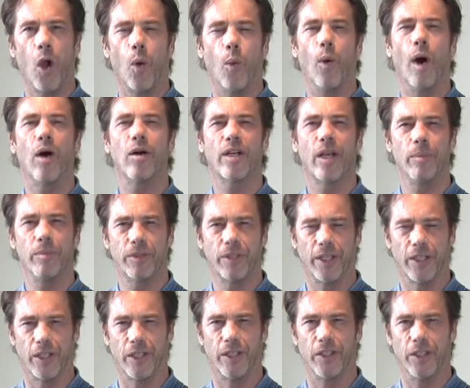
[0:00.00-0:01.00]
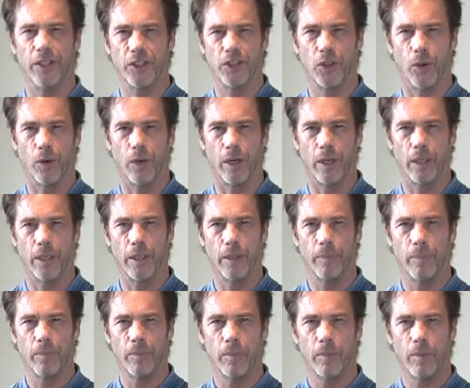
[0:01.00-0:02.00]
Welcome to Learn the Sword.
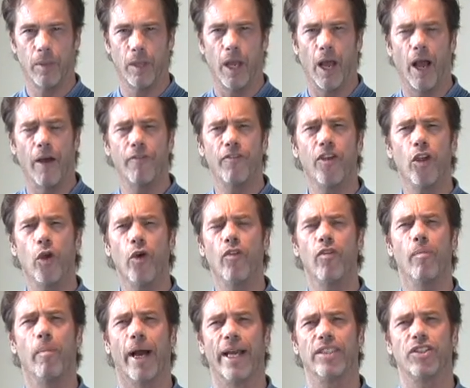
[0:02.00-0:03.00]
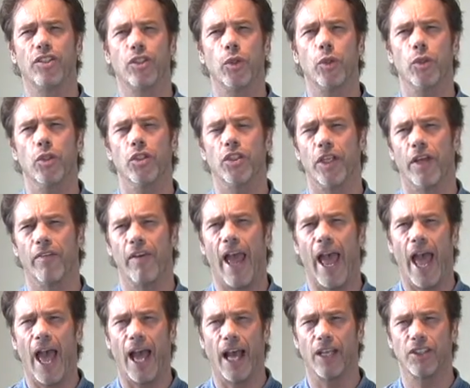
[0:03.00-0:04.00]
A few of my students have
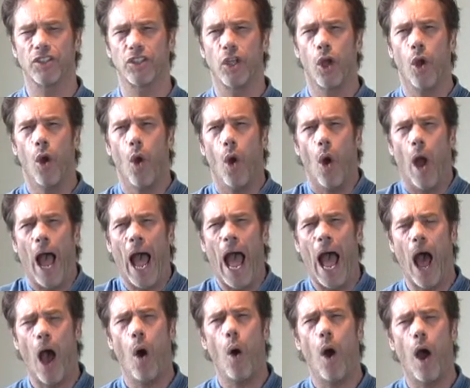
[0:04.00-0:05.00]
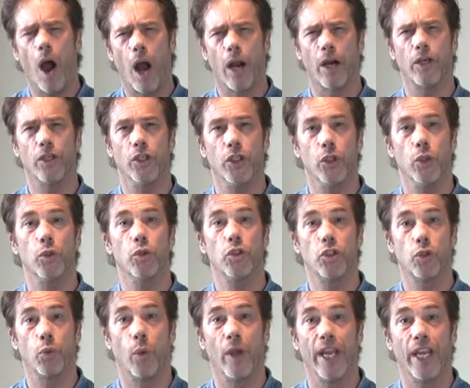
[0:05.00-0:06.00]
asked, how hard do you
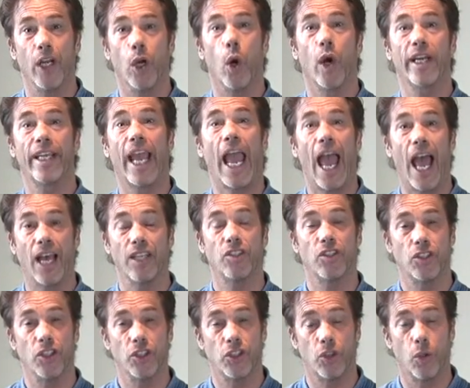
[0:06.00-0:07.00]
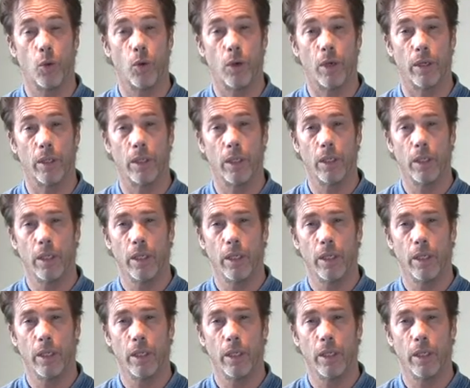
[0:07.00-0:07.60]
swing or cast the sword?